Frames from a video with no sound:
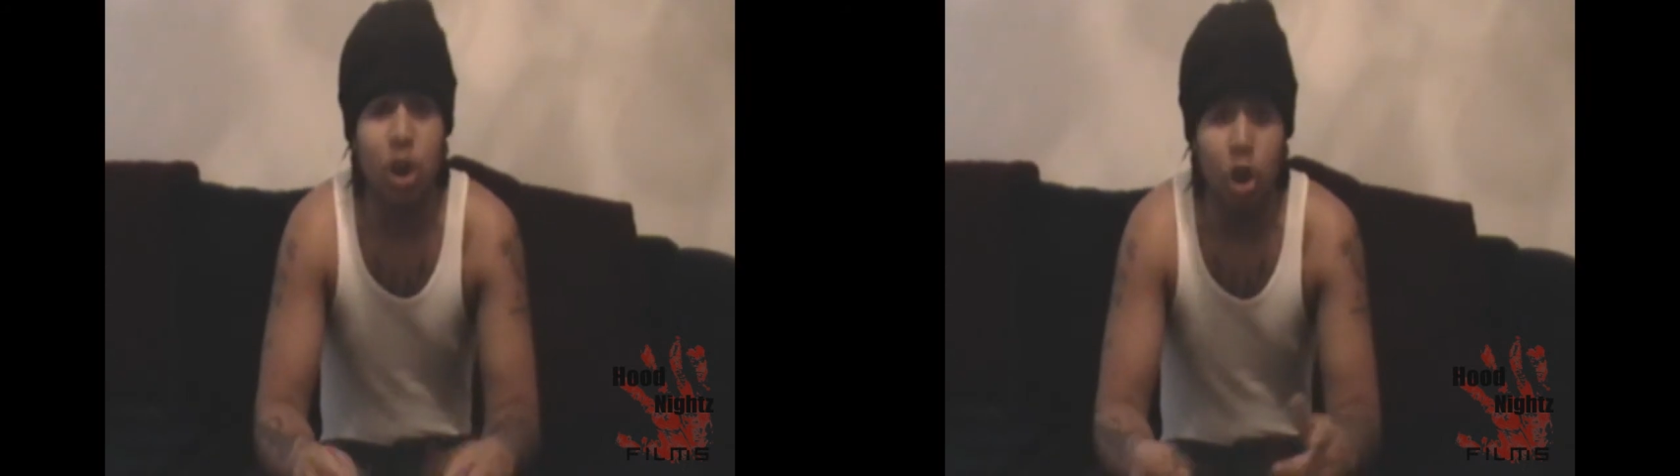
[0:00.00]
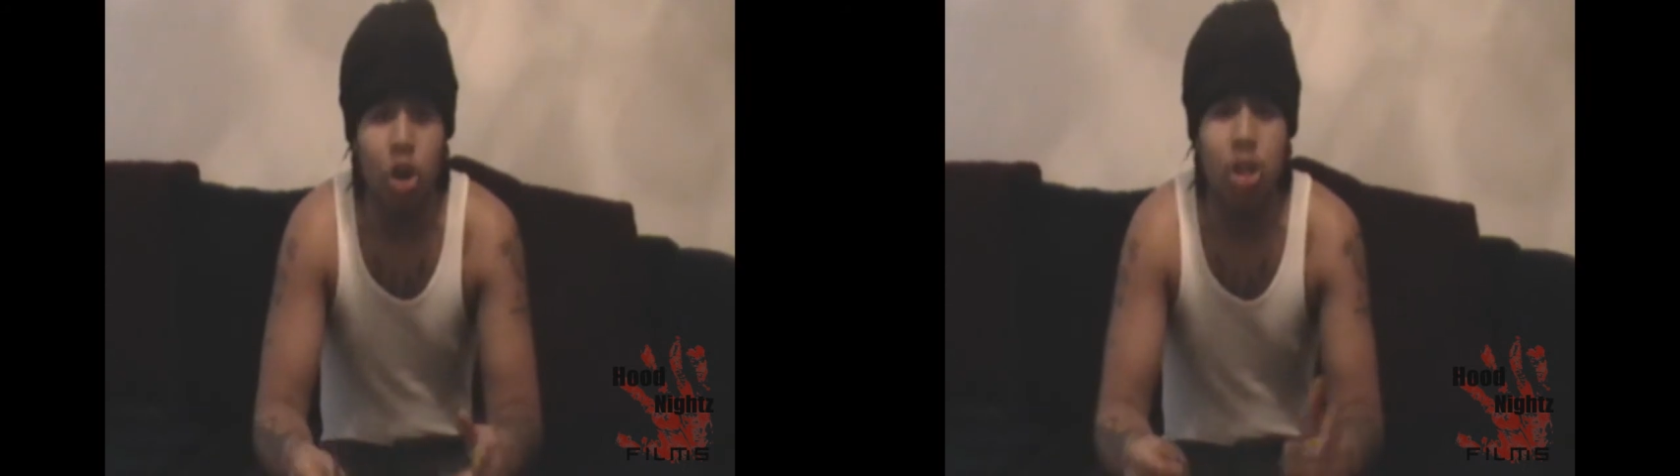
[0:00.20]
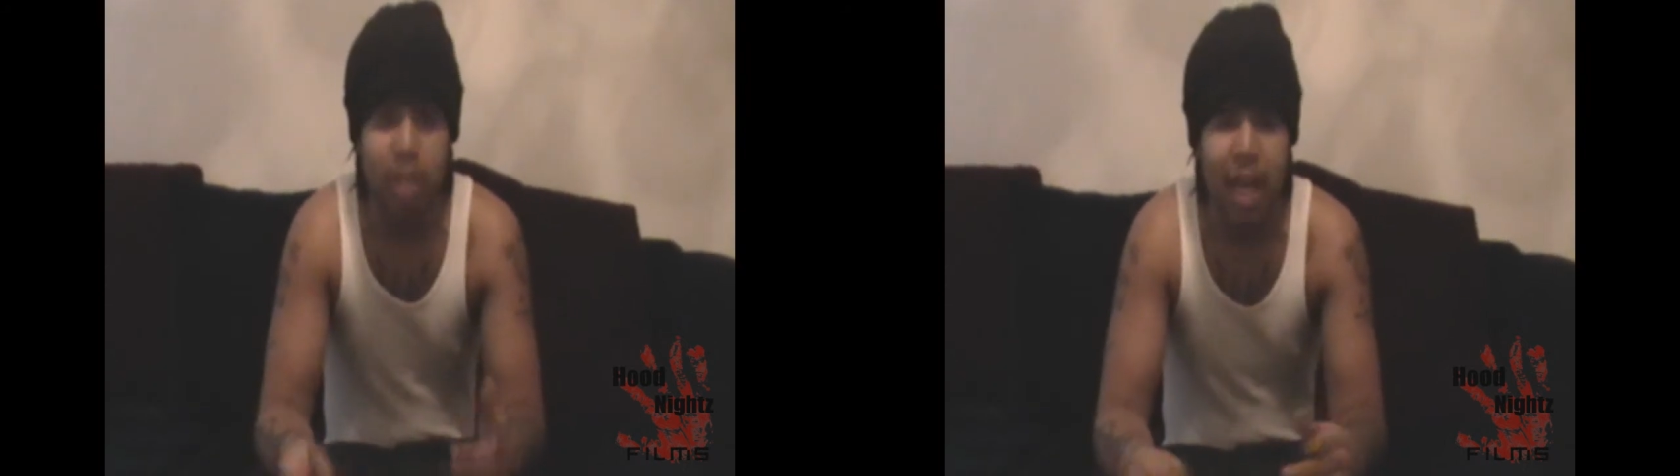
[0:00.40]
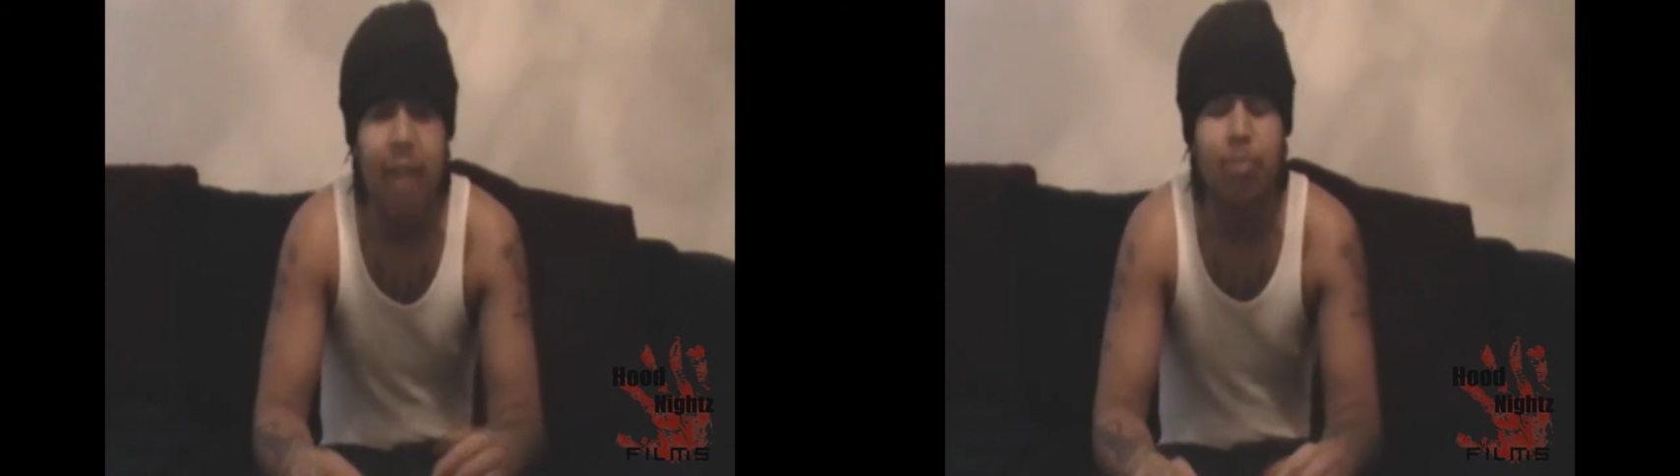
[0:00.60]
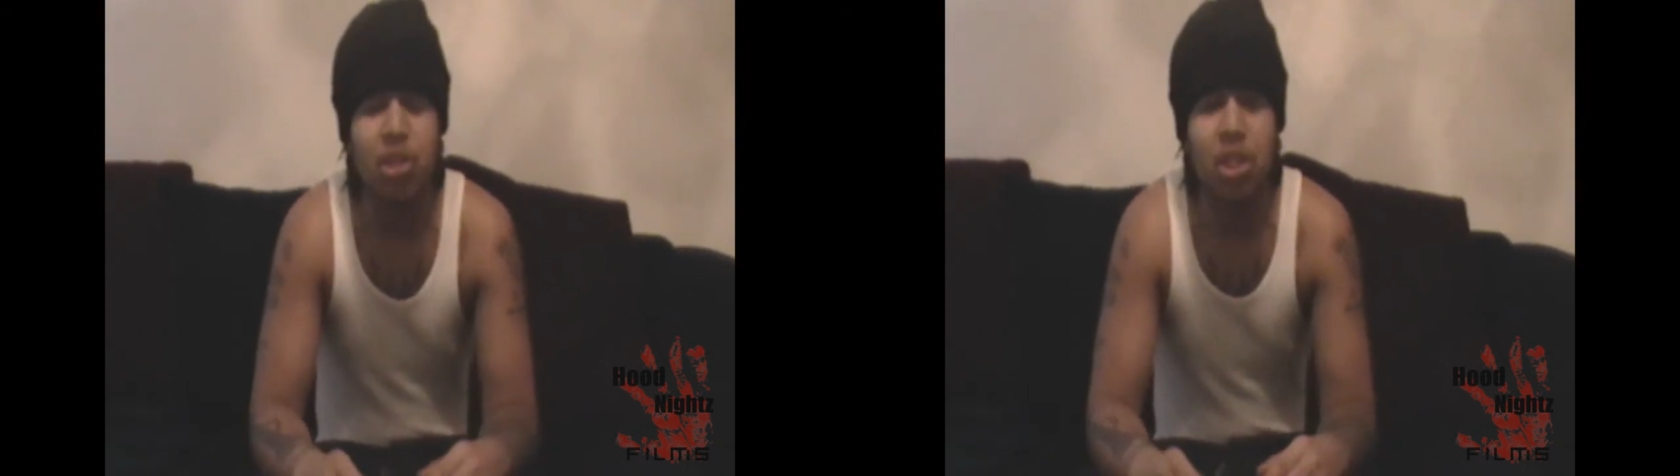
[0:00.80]
Hard
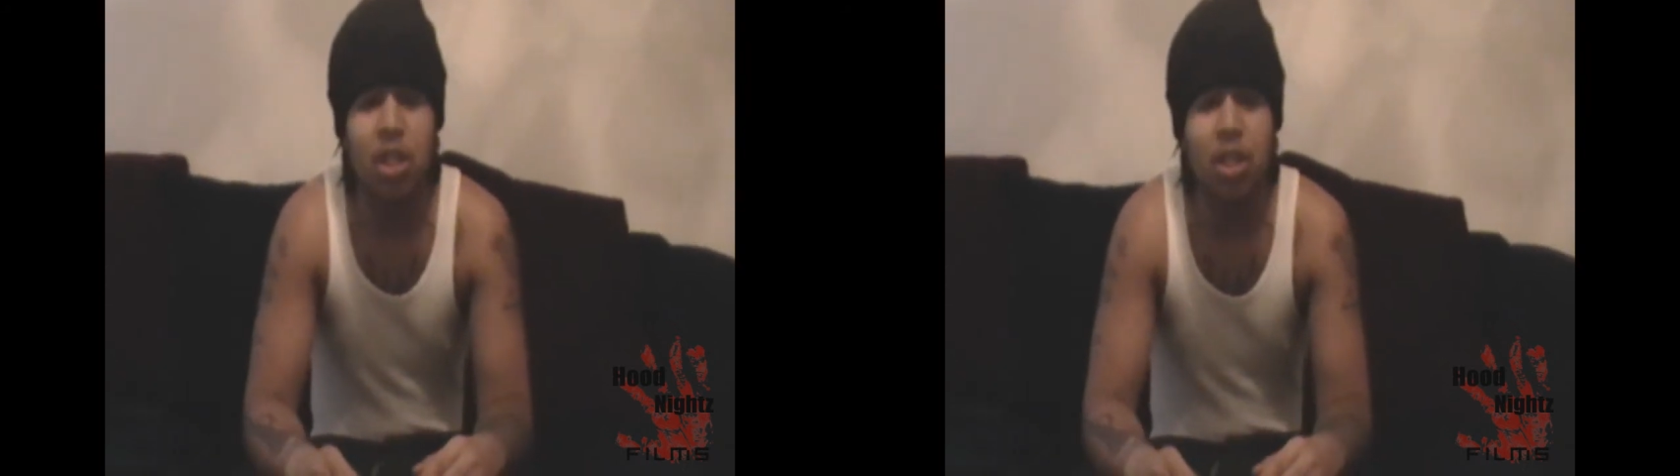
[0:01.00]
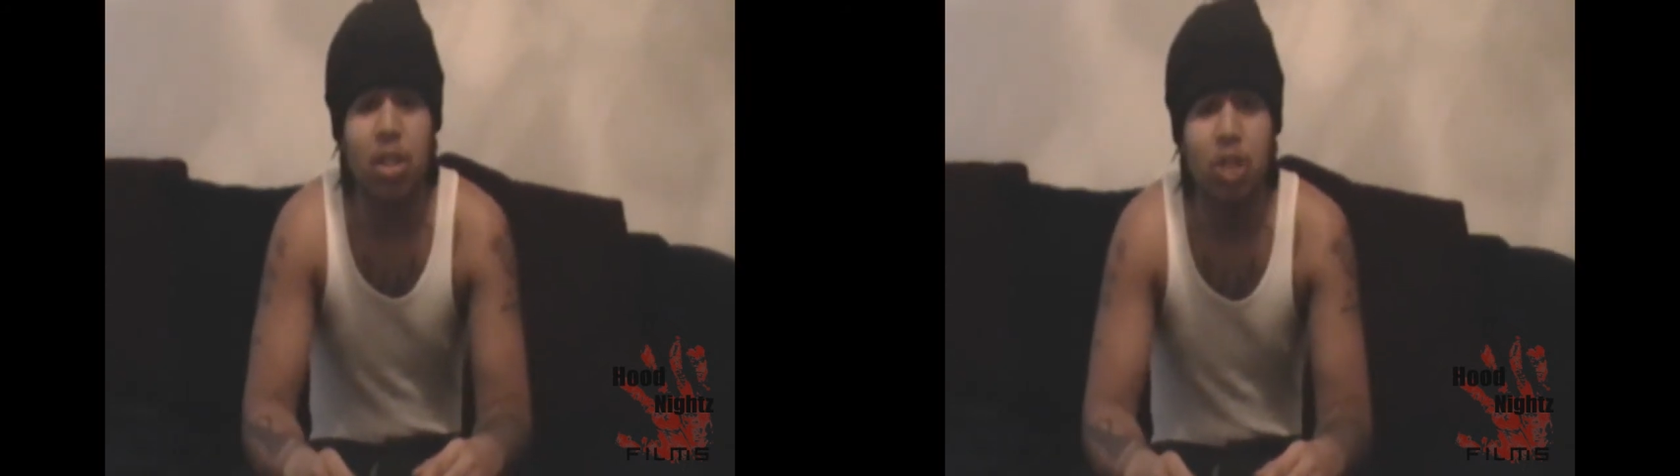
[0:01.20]
time shit.